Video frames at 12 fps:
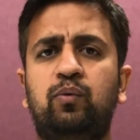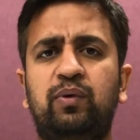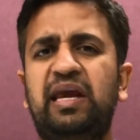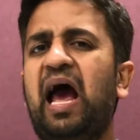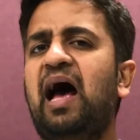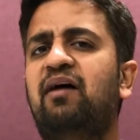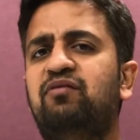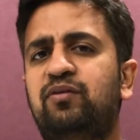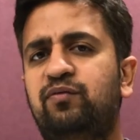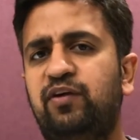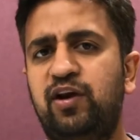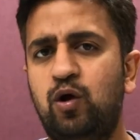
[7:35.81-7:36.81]
We have
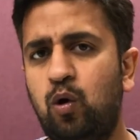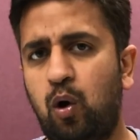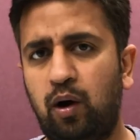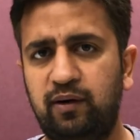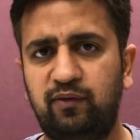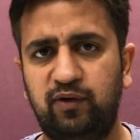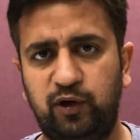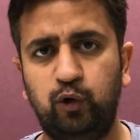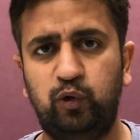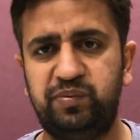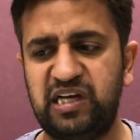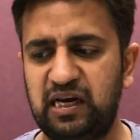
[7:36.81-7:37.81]
a video on our
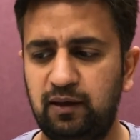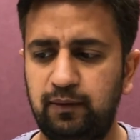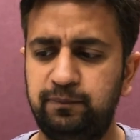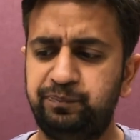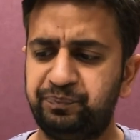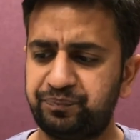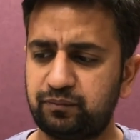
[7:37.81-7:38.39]
YouTube channel